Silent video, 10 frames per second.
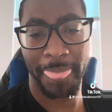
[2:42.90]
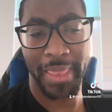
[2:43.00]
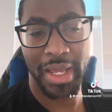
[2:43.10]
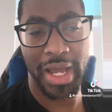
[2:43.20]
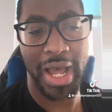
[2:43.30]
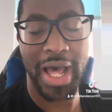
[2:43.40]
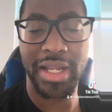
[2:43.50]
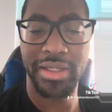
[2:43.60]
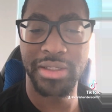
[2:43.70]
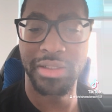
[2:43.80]

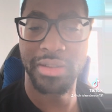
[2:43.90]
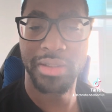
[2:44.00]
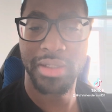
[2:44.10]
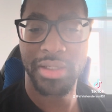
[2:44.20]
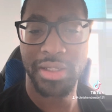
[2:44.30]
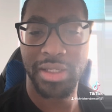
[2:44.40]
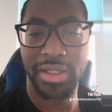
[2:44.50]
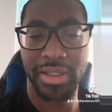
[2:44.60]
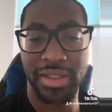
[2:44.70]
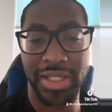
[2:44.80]
holly,
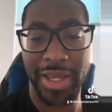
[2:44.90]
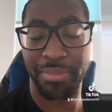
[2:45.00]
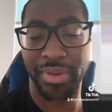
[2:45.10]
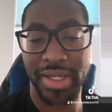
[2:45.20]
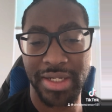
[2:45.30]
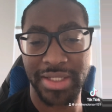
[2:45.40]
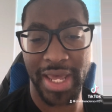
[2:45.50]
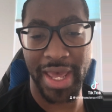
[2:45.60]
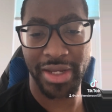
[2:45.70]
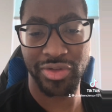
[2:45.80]
that plant is
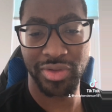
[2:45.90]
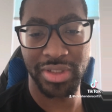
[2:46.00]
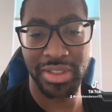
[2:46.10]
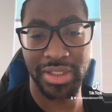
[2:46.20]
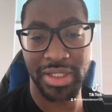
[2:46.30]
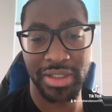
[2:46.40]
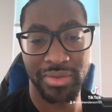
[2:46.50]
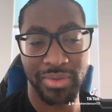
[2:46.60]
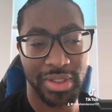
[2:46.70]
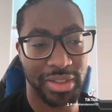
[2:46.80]
actually,
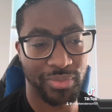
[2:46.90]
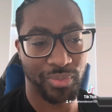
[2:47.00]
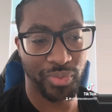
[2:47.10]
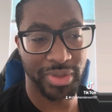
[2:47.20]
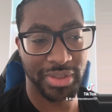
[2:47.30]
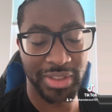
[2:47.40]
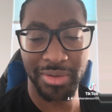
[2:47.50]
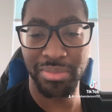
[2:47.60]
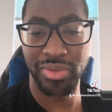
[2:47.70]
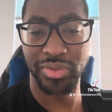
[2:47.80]
it
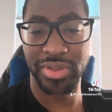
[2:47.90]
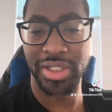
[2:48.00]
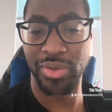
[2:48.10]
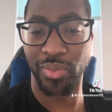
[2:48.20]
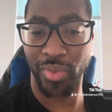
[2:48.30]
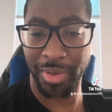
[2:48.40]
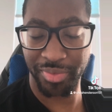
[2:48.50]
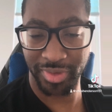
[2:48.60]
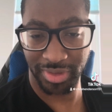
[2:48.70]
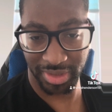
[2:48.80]
resembles and it
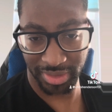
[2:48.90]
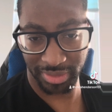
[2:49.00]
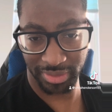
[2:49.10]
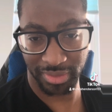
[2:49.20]
represents,